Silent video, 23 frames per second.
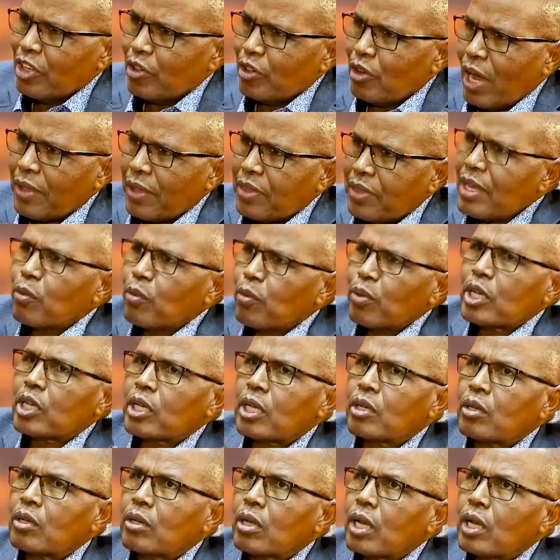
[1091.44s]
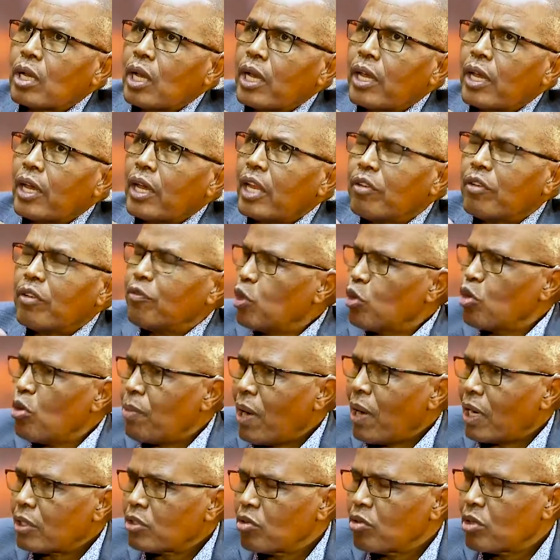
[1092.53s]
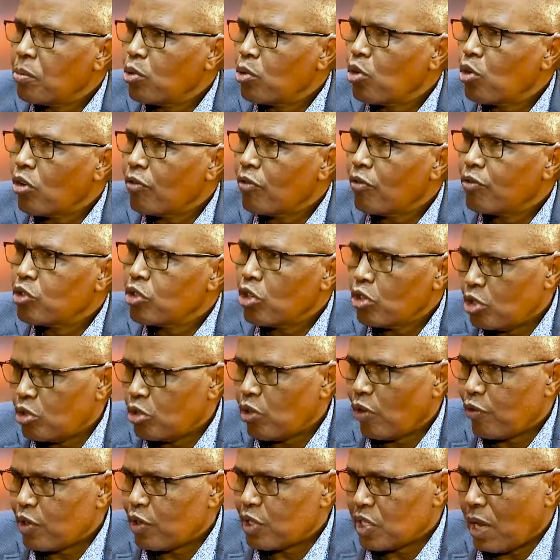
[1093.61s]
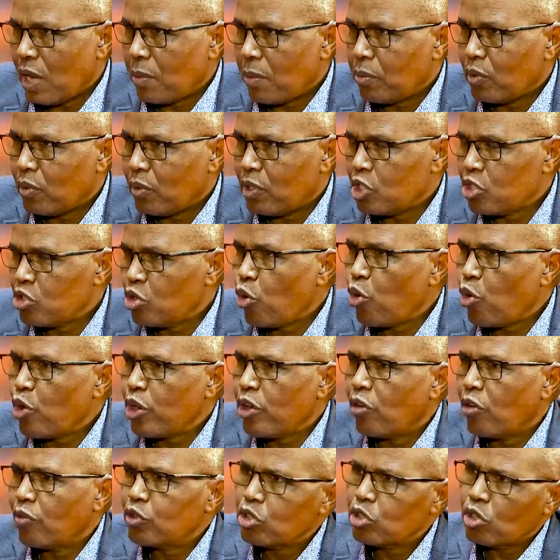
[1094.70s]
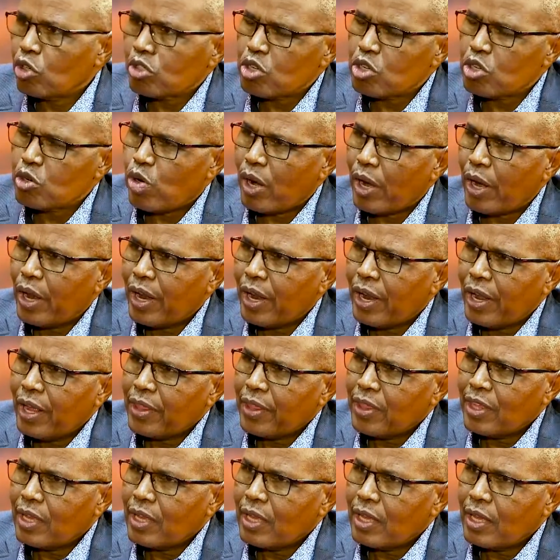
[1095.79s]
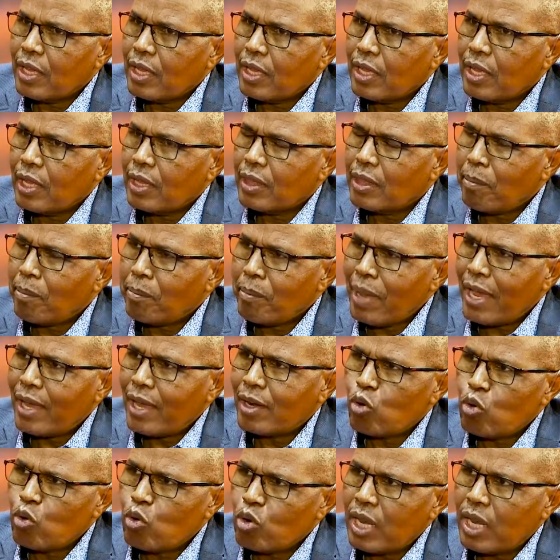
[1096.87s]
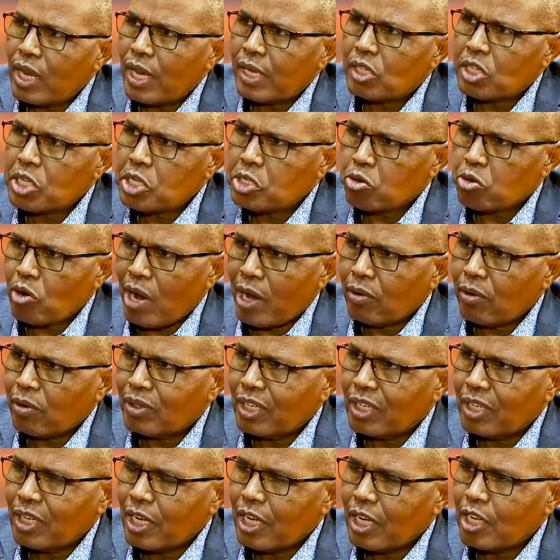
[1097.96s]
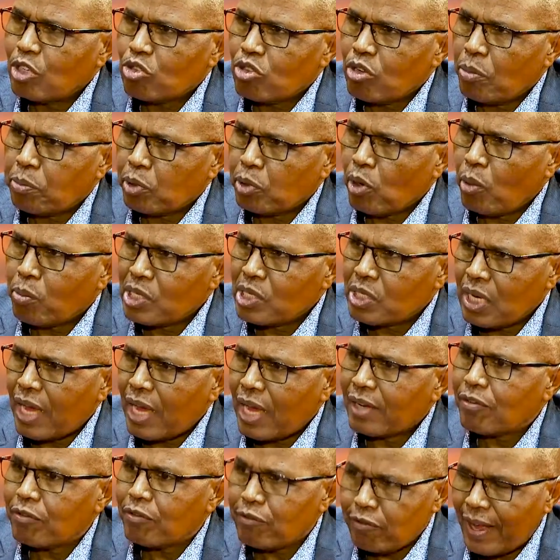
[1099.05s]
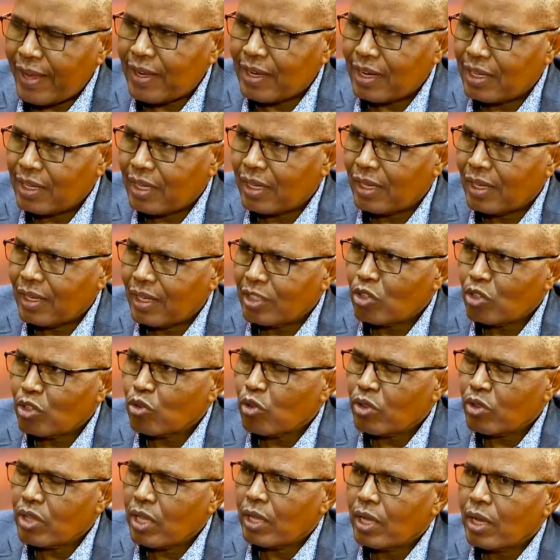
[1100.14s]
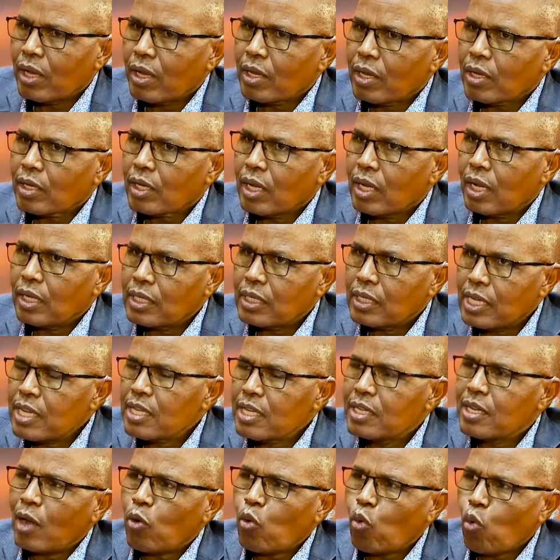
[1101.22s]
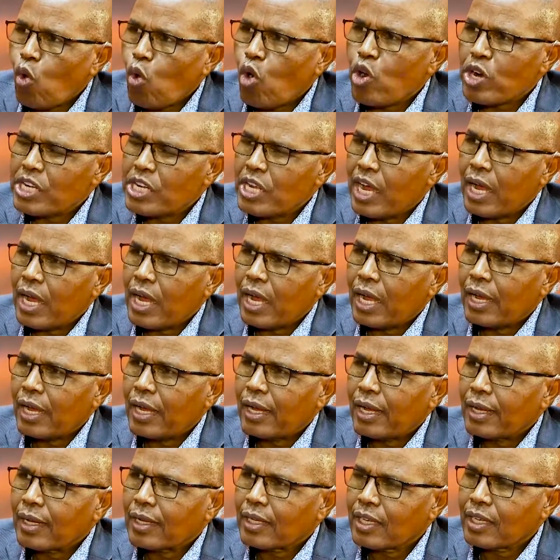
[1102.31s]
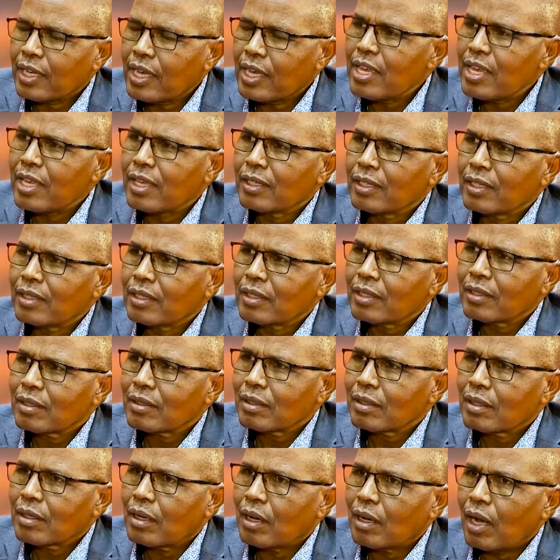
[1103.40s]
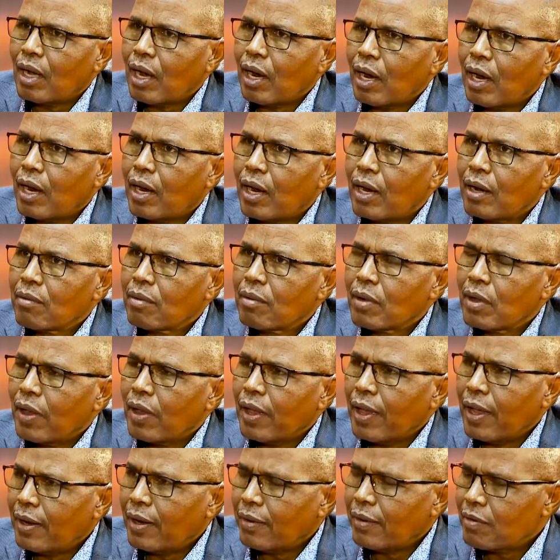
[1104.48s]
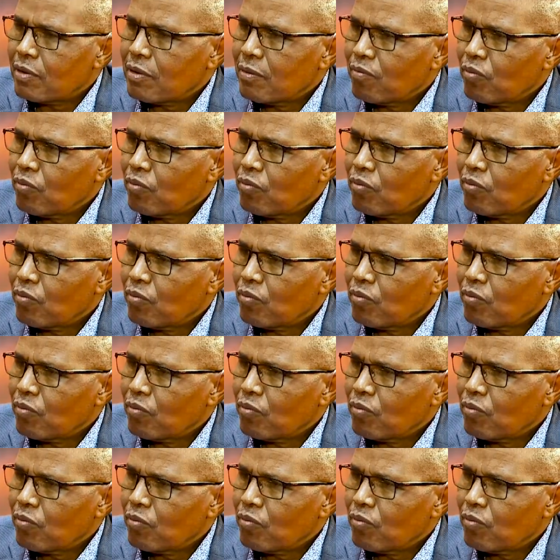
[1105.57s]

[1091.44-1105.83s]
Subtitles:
I think we can, and if you go back to the book of Joshua, for example, the story of Joshua, the man who led Israel into the promised land, finally, the leader, warrior, king, and,